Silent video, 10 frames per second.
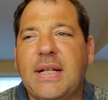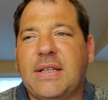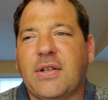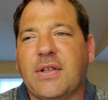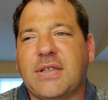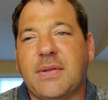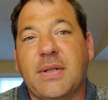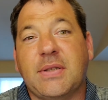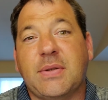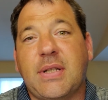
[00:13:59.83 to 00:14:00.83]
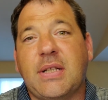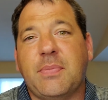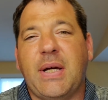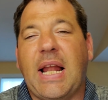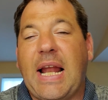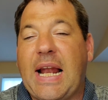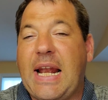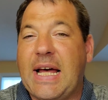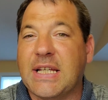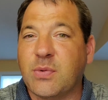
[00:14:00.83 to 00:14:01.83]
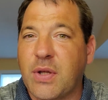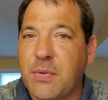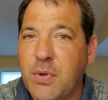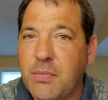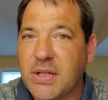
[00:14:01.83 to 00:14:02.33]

their symptoms tend to be a lot less with immune